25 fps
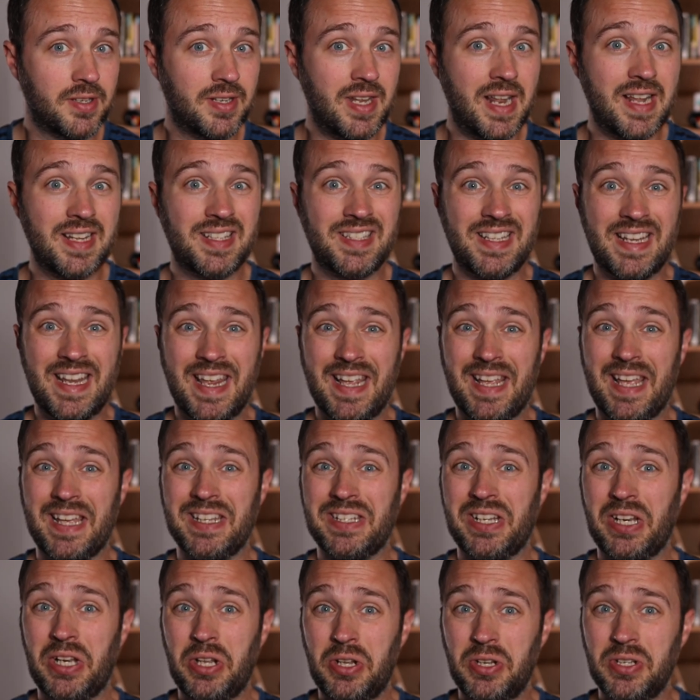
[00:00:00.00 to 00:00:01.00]
So let's say it
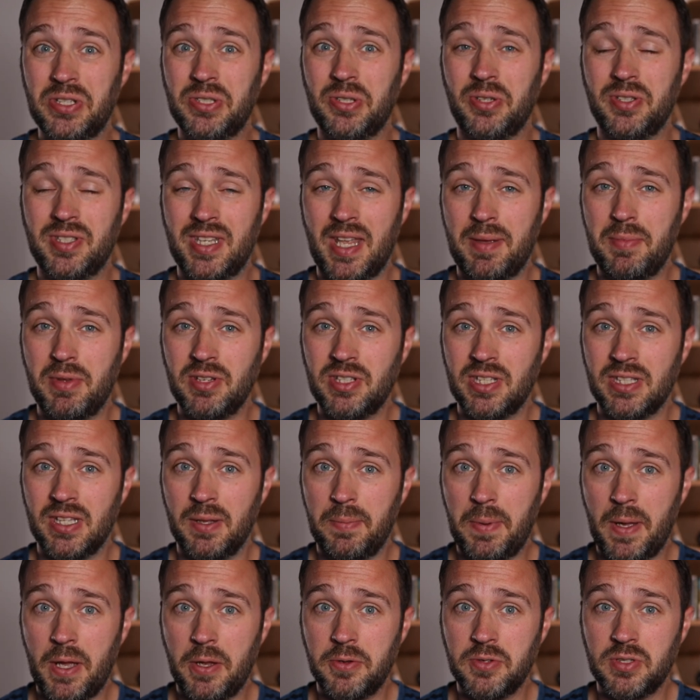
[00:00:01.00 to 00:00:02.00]
gets lost or damaged in
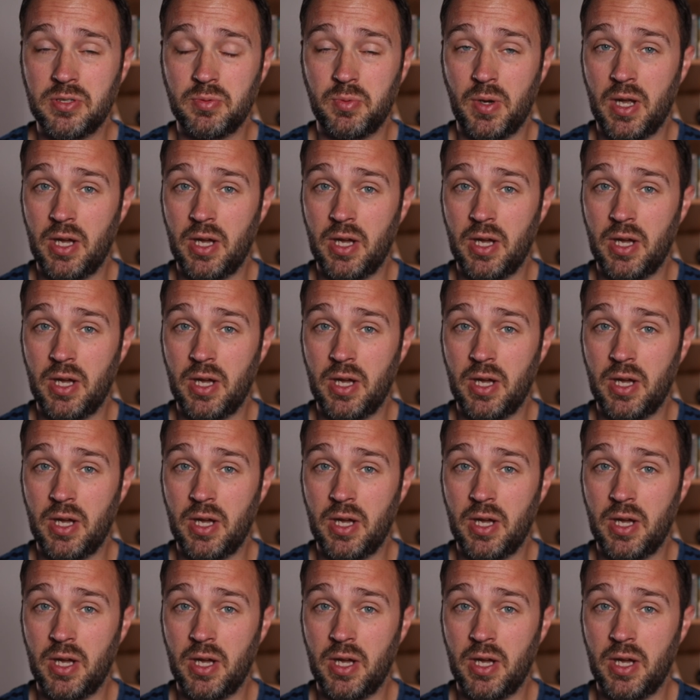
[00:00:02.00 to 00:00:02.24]
the post.